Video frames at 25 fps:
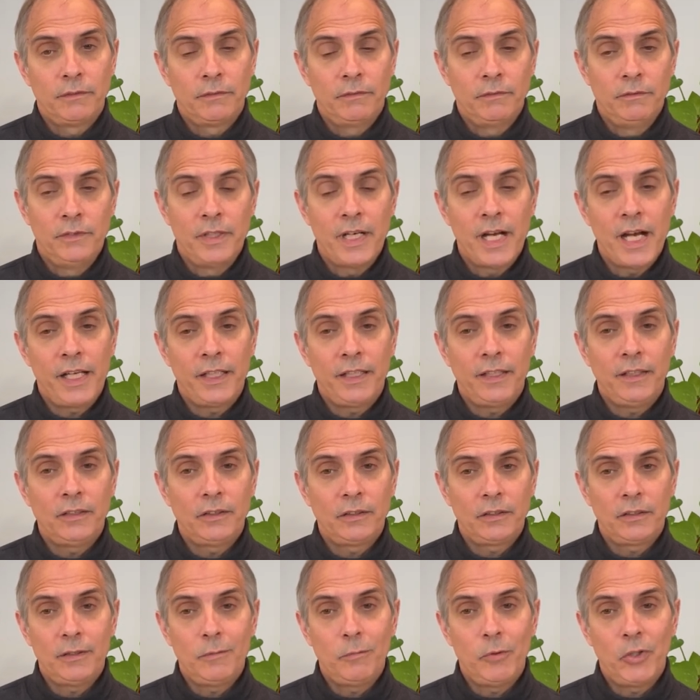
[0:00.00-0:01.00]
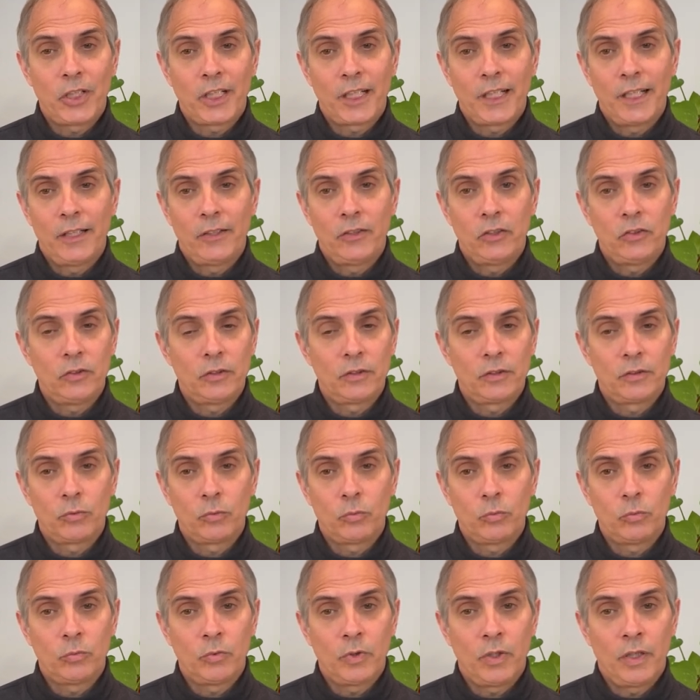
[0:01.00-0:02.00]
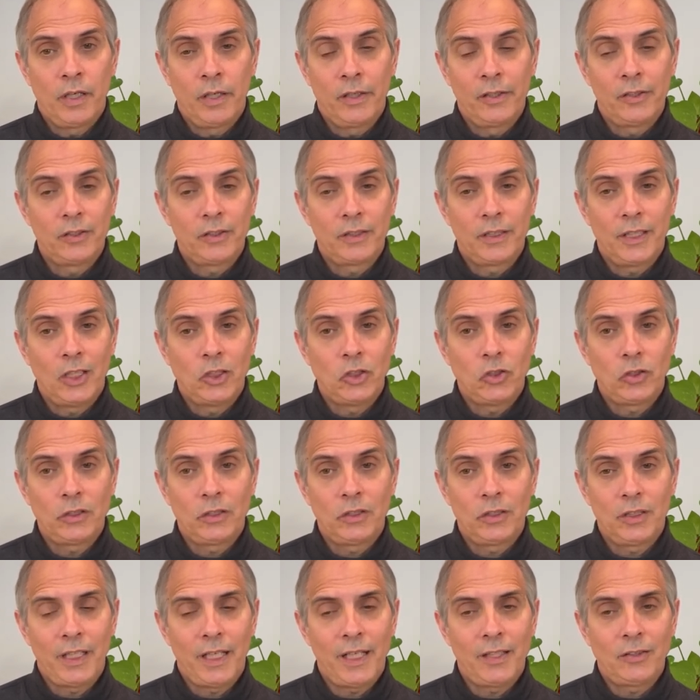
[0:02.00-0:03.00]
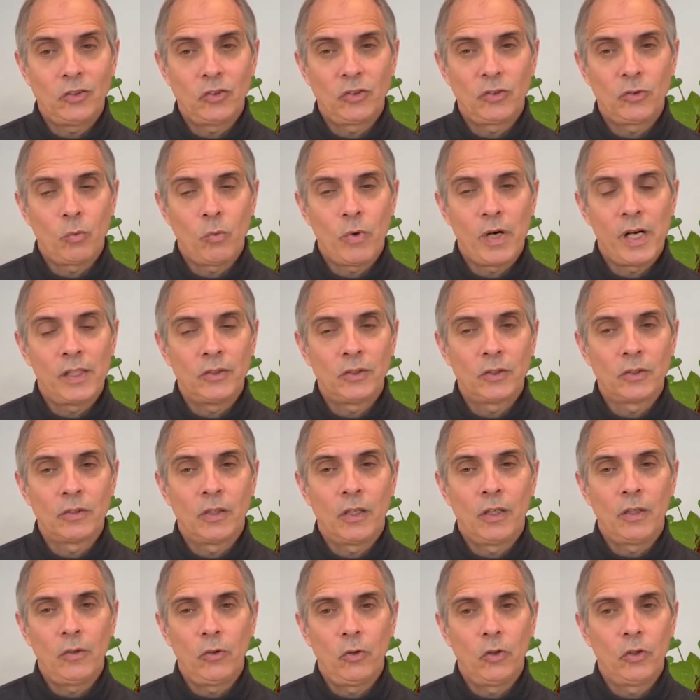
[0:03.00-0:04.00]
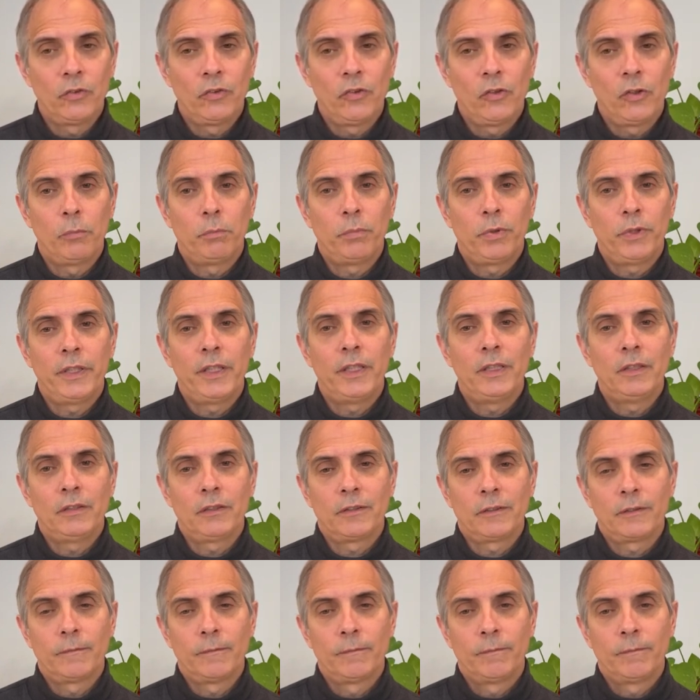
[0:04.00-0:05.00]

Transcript: Not easy because our attention tends to wander all over the place.